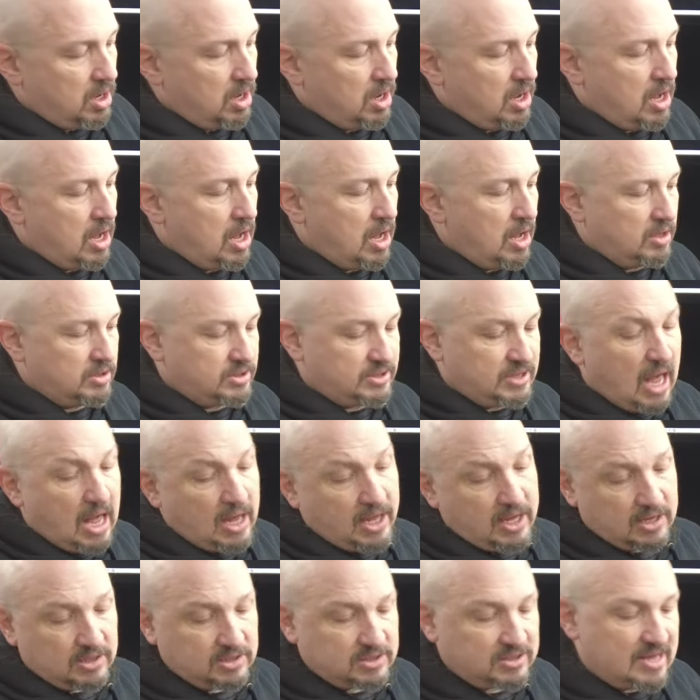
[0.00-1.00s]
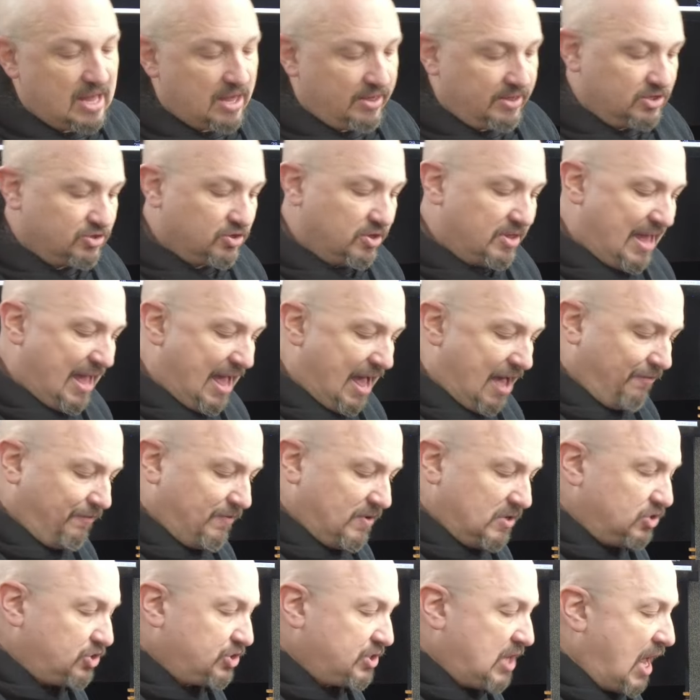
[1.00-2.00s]
Uh, sockets. Now these are the
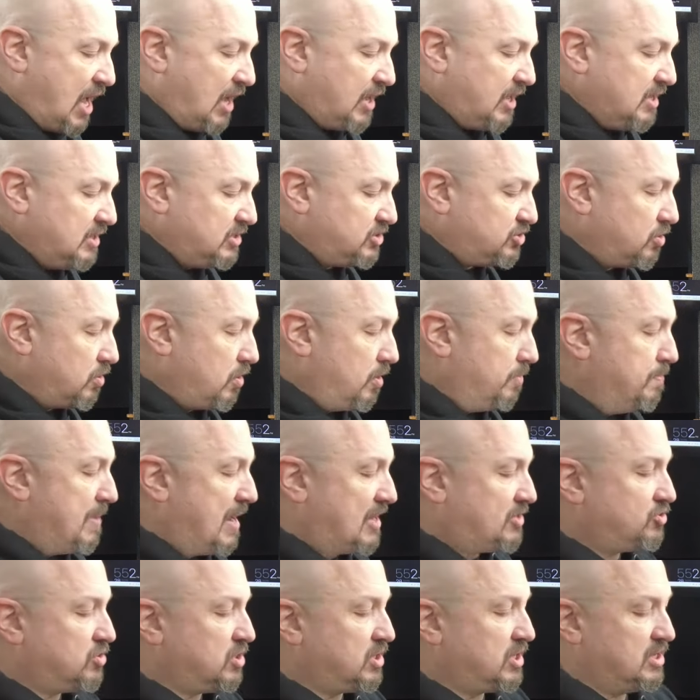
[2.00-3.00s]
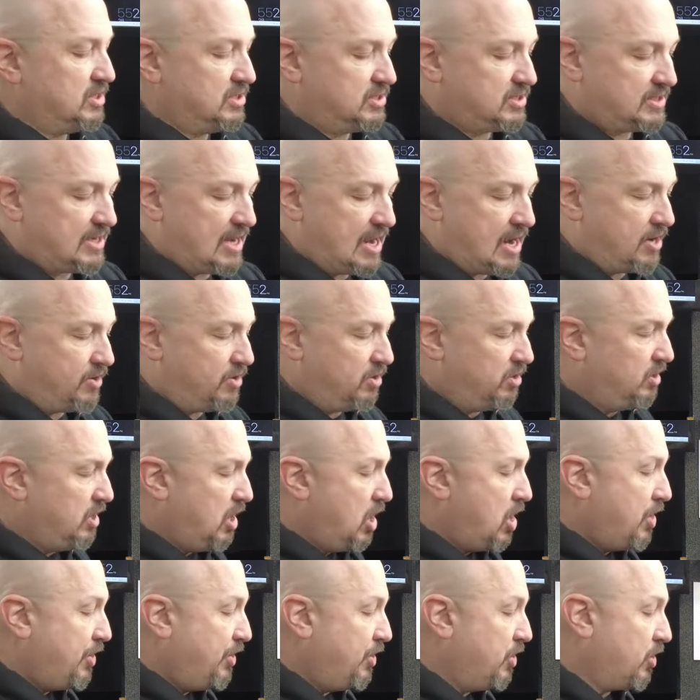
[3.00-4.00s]
half-inch sockets. They're in metric and standard.
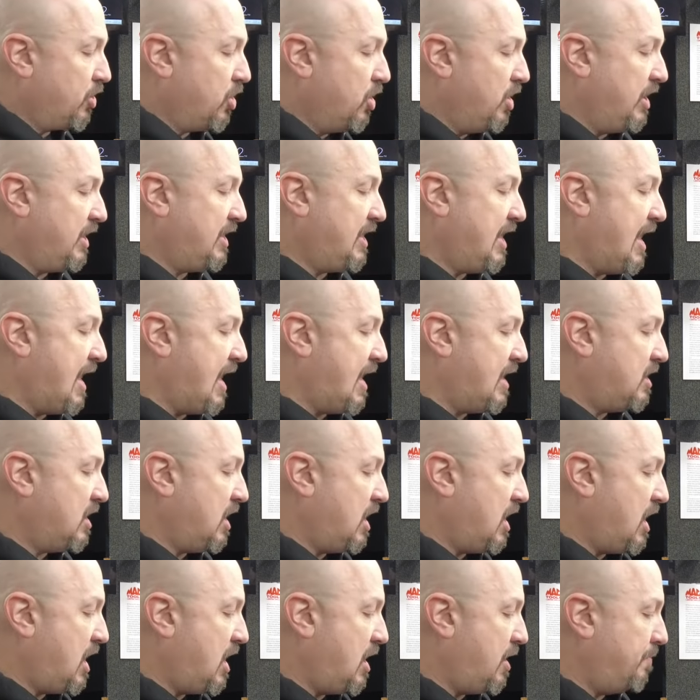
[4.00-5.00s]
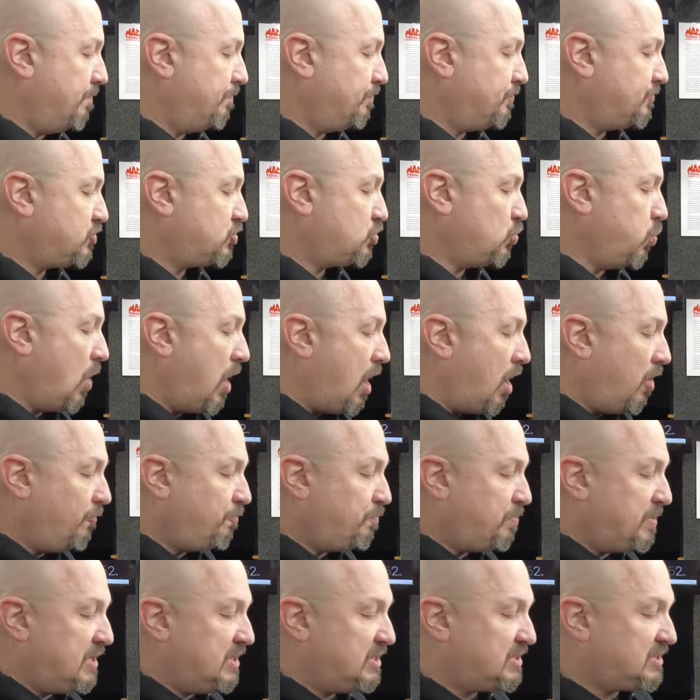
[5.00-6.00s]
You're going to get um, twelve
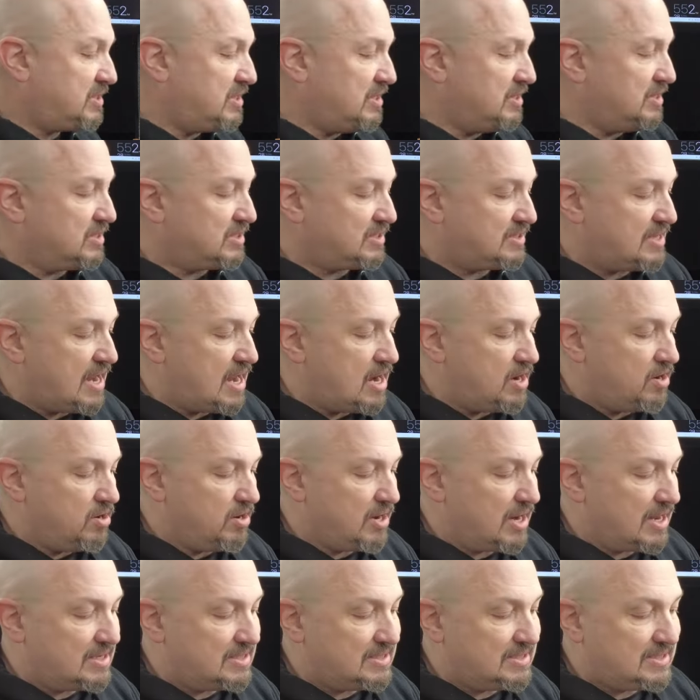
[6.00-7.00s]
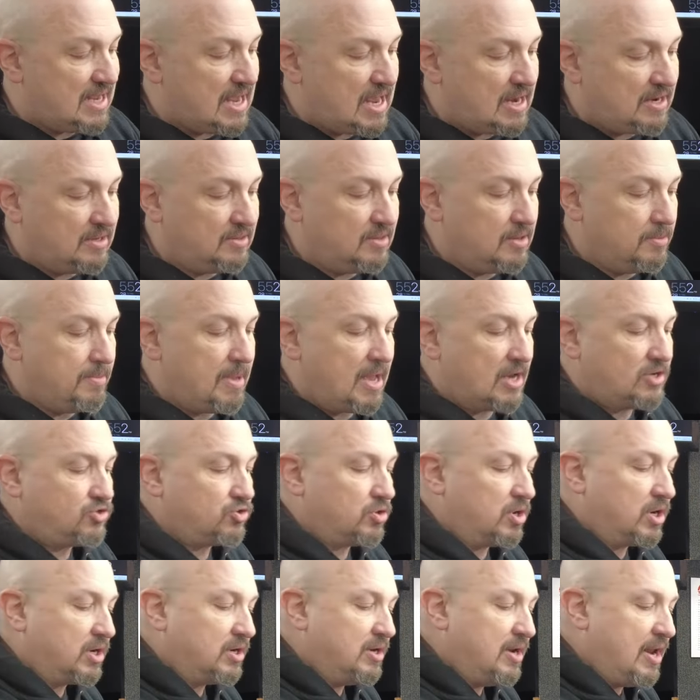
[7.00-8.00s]
piece in the standard and ten in the
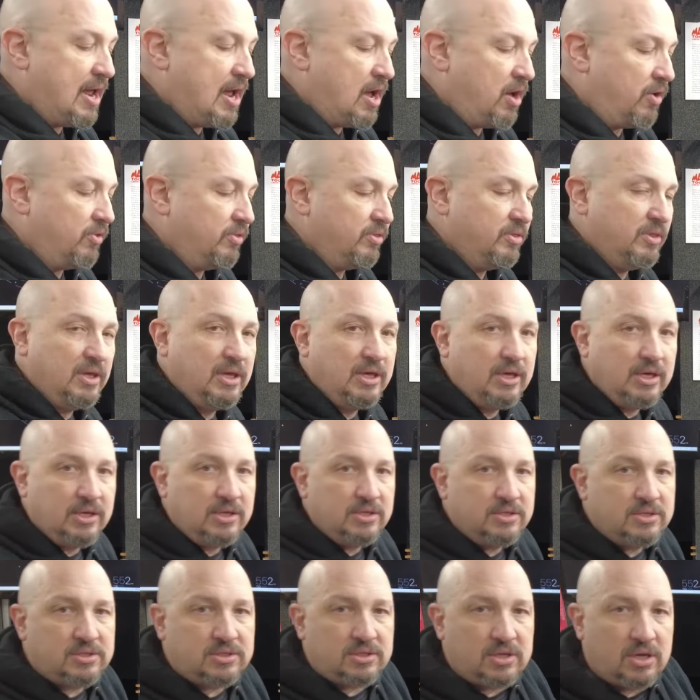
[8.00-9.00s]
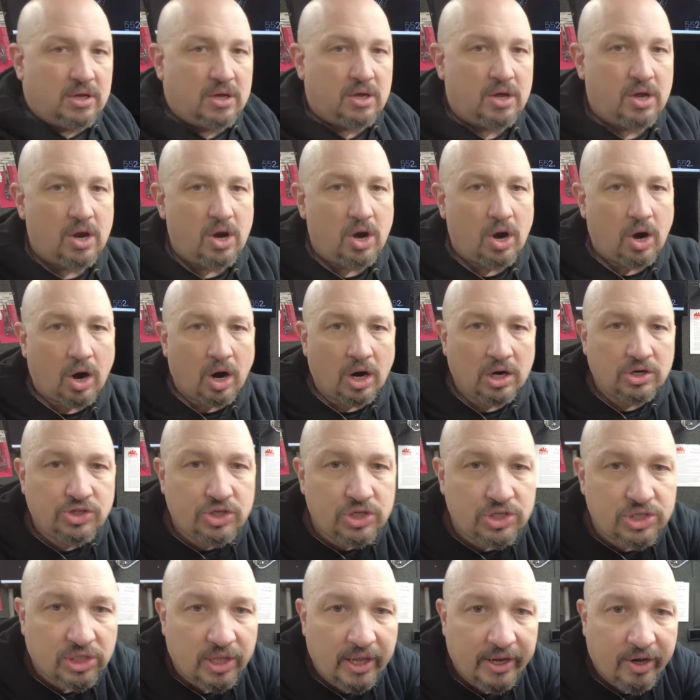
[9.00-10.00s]
metric. Now these are
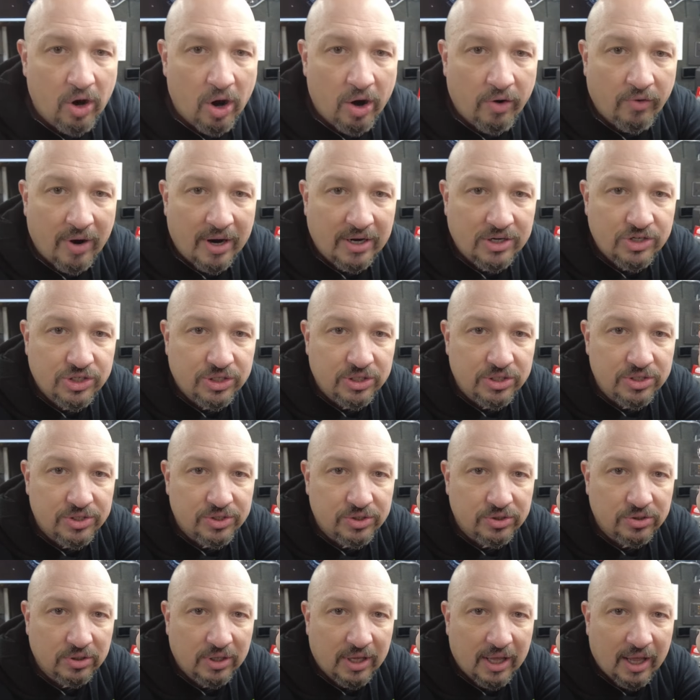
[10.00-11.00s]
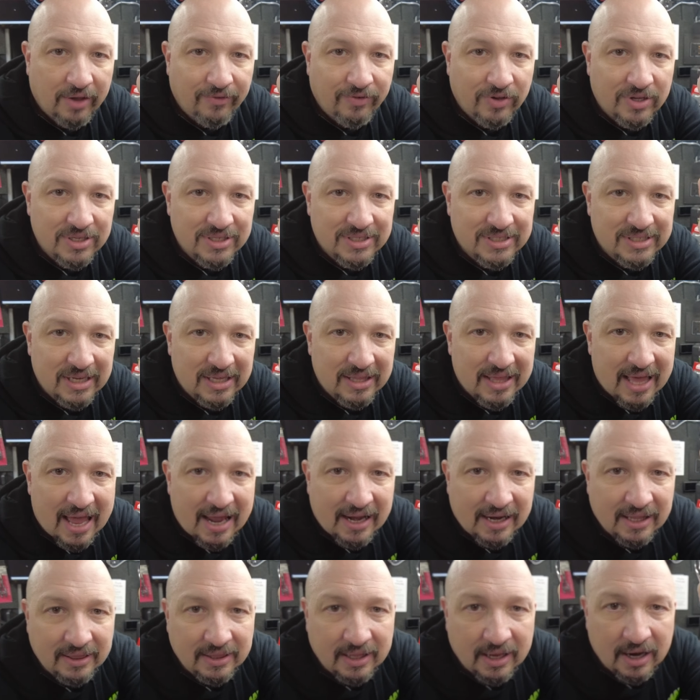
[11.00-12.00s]
just like our wrenches. Okay, if you can see
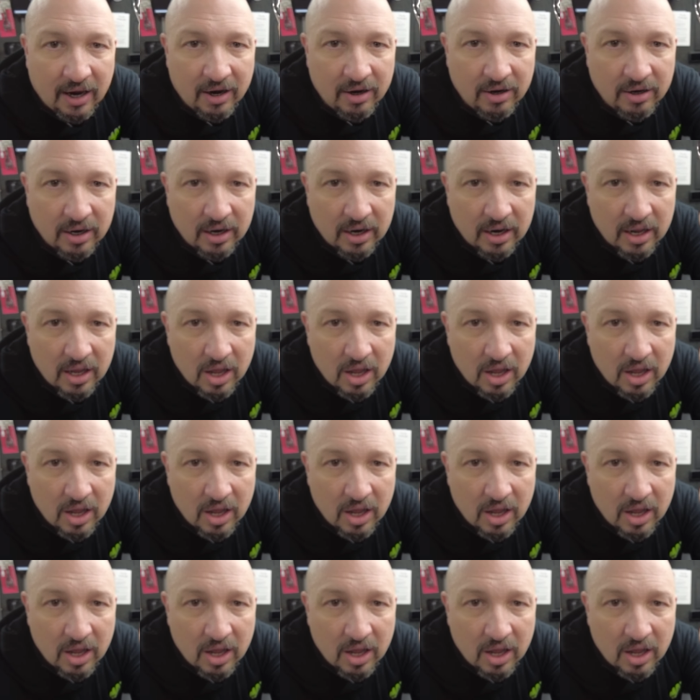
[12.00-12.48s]
that in there,